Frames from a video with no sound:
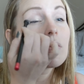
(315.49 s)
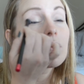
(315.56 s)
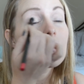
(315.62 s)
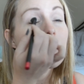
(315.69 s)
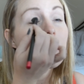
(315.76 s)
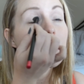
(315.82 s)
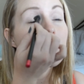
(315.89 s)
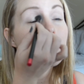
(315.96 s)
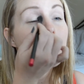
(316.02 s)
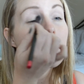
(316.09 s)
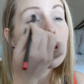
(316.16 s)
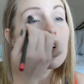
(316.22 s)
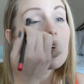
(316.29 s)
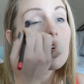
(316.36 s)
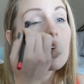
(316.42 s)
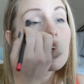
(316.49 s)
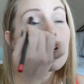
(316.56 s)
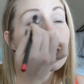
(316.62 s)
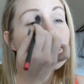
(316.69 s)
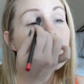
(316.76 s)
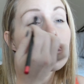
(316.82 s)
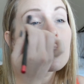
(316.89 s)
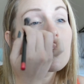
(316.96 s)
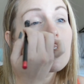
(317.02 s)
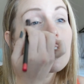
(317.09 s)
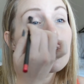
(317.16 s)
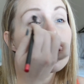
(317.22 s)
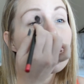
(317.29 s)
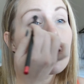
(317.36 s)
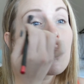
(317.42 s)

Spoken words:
from the lid